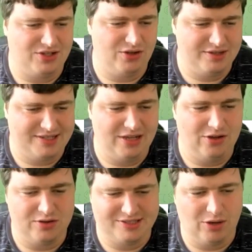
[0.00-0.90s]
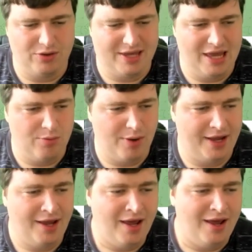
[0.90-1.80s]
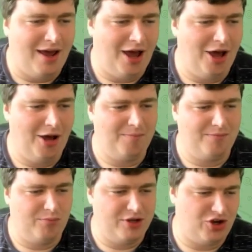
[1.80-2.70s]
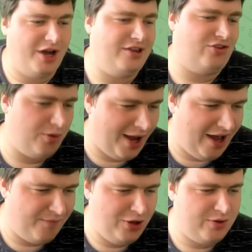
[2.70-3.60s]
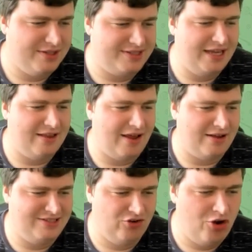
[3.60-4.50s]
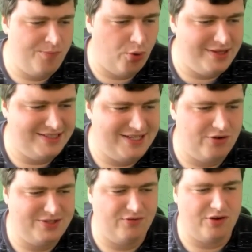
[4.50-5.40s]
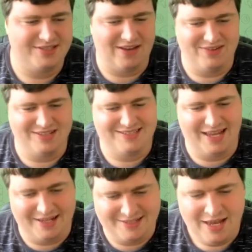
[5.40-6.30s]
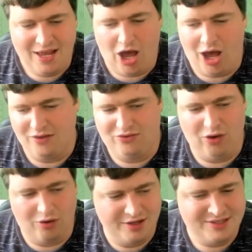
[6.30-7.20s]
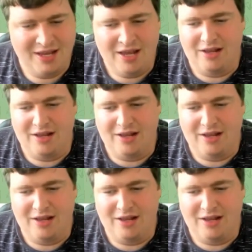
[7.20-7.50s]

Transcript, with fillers: So you can see you can sell your kiwi, um, which I don't have, but you can see that there's zero point zero zero seven six uh, dollars.